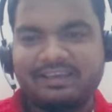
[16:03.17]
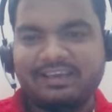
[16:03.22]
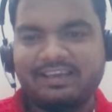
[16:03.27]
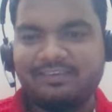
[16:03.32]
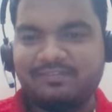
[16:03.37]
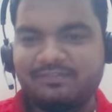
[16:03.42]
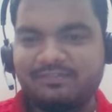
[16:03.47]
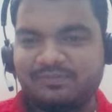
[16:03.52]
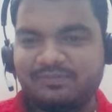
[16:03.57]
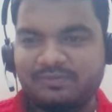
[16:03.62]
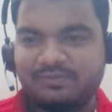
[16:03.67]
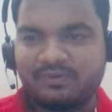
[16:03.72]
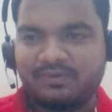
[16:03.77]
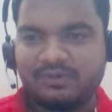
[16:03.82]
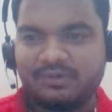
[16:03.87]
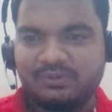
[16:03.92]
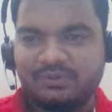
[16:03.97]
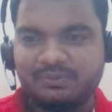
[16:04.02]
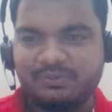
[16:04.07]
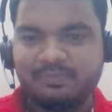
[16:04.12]
helpful for
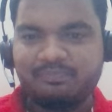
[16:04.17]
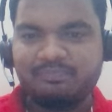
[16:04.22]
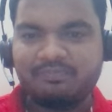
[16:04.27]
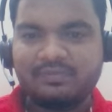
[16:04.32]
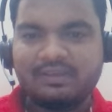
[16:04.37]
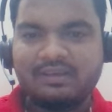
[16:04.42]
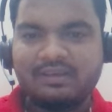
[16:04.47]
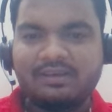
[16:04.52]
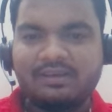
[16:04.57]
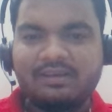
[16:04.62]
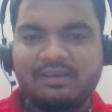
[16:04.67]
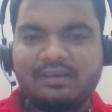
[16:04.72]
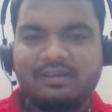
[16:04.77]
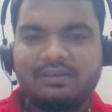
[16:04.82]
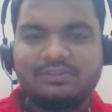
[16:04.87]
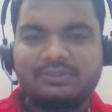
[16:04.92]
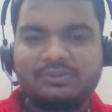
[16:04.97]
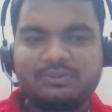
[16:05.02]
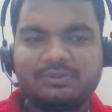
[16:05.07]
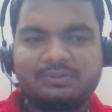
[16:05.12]
you.
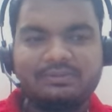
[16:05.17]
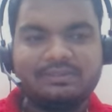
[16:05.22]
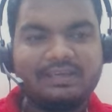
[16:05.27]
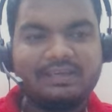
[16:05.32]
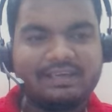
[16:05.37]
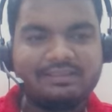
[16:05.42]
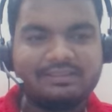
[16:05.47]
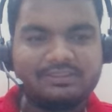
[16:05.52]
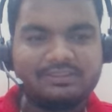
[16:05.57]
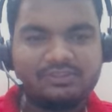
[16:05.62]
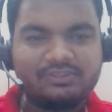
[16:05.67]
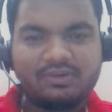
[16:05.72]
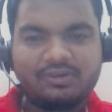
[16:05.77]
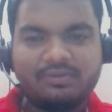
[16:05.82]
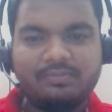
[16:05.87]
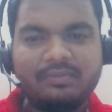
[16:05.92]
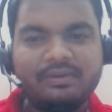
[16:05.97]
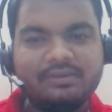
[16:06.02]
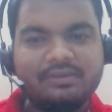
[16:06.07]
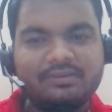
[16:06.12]
So take this
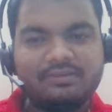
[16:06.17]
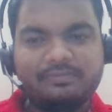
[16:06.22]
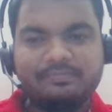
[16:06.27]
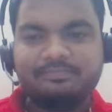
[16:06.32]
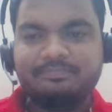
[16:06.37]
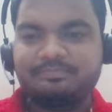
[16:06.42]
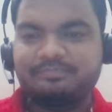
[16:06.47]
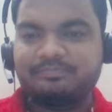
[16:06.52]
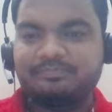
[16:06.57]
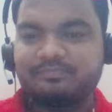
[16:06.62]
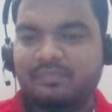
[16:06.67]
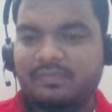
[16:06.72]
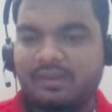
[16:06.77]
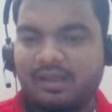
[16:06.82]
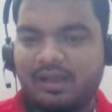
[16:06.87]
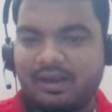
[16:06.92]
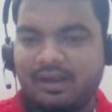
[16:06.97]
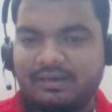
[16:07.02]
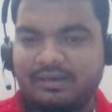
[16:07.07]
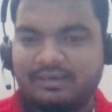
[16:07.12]
document,
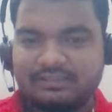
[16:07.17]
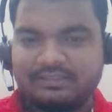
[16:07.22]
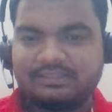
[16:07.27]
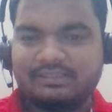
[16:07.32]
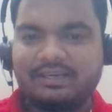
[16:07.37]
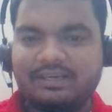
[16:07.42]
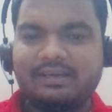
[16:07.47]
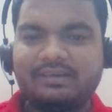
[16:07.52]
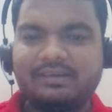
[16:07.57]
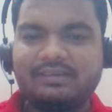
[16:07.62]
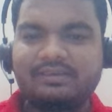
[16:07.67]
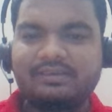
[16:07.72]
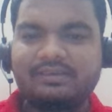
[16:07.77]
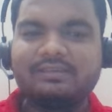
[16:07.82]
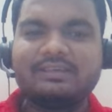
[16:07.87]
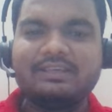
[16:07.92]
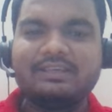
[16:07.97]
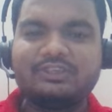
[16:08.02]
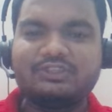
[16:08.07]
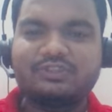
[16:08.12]
understand
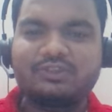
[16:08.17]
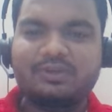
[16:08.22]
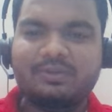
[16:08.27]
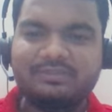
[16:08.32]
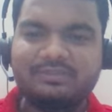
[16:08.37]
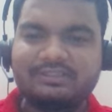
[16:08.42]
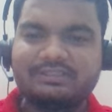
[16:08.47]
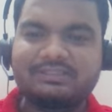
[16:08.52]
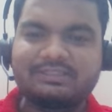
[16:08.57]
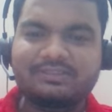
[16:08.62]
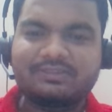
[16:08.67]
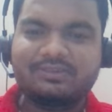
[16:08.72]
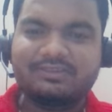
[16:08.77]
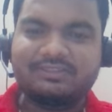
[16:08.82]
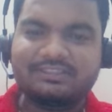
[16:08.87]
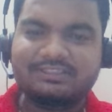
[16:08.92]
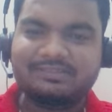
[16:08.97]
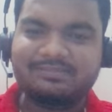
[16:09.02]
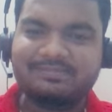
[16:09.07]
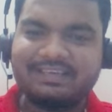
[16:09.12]
each of these
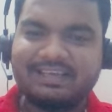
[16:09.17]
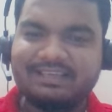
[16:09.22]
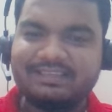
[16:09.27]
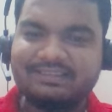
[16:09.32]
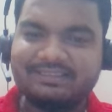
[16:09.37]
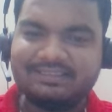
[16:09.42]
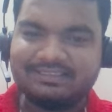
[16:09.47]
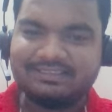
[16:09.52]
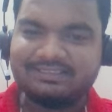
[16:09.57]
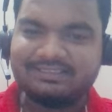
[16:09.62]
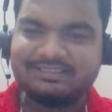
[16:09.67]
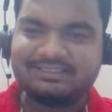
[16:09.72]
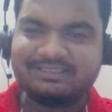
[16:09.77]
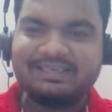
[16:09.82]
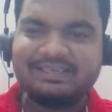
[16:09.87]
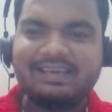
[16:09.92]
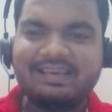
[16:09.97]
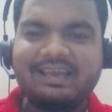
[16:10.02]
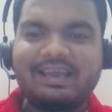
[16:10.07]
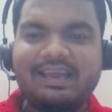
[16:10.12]
concepts like this,
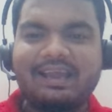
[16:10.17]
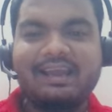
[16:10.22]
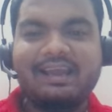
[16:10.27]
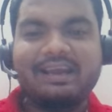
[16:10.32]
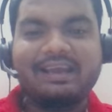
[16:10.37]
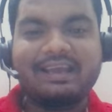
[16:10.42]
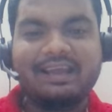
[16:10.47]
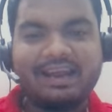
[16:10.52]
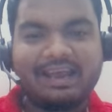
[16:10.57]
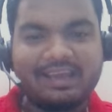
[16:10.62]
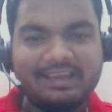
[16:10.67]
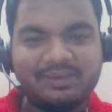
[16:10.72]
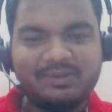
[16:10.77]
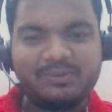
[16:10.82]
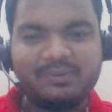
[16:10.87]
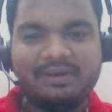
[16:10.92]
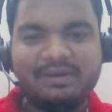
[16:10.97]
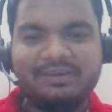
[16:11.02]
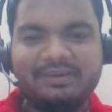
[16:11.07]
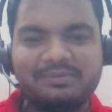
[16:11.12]
and crack
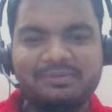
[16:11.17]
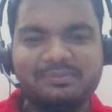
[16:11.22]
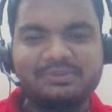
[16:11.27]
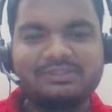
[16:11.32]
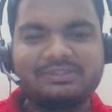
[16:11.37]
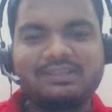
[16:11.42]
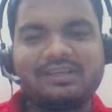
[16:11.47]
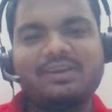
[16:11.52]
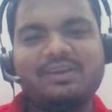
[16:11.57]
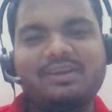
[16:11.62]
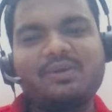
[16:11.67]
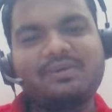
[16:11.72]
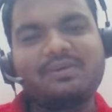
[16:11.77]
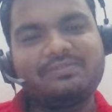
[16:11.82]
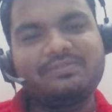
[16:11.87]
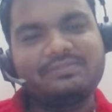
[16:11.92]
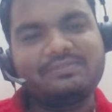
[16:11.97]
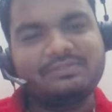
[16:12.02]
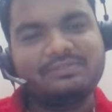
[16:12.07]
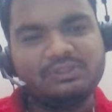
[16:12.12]
your interviews. There are a lot
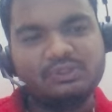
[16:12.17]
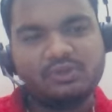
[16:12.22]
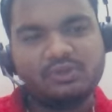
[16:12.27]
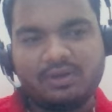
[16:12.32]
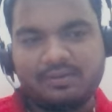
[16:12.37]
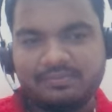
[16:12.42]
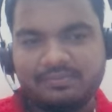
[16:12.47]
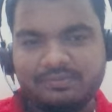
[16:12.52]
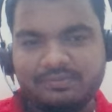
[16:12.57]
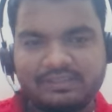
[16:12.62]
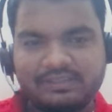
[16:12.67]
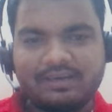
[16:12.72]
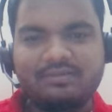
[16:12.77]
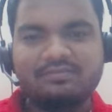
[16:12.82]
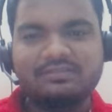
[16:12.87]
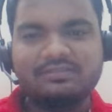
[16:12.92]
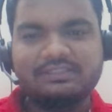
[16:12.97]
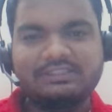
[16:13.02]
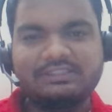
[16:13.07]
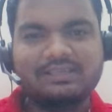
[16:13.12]
of jobs
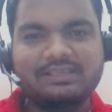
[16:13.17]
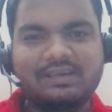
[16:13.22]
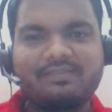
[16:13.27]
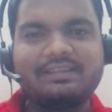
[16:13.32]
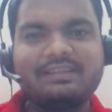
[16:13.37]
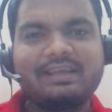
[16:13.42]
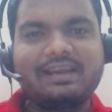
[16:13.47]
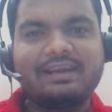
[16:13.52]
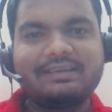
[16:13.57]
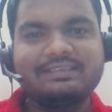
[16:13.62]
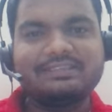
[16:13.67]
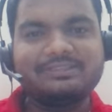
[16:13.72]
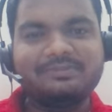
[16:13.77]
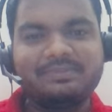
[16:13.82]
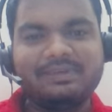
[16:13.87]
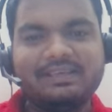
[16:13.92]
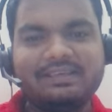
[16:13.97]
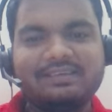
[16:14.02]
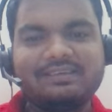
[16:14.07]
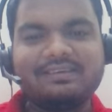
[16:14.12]
around the Java that is
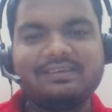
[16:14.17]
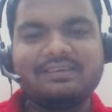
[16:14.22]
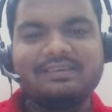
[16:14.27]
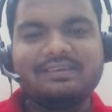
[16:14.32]
being